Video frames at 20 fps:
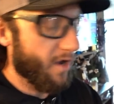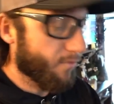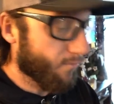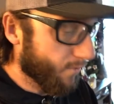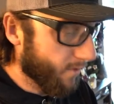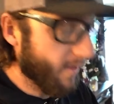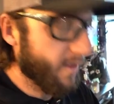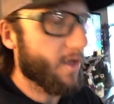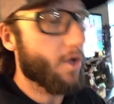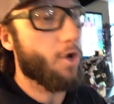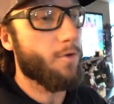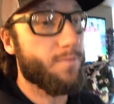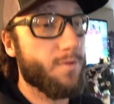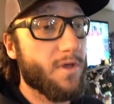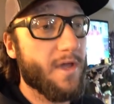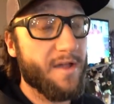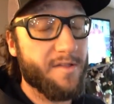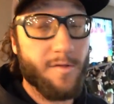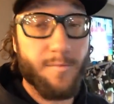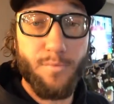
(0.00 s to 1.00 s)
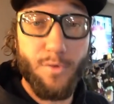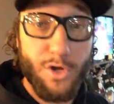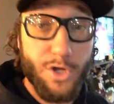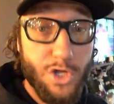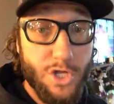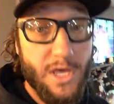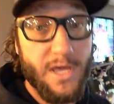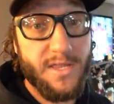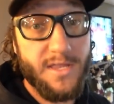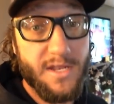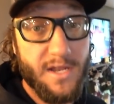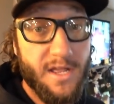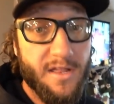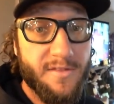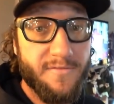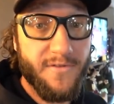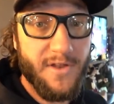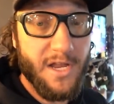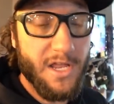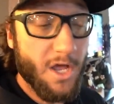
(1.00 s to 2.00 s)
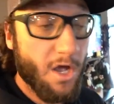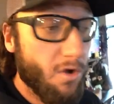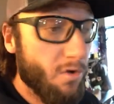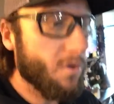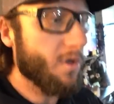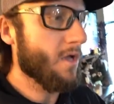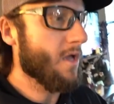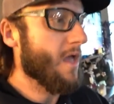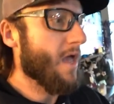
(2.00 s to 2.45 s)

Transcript: really hope you guys appreciate today's video.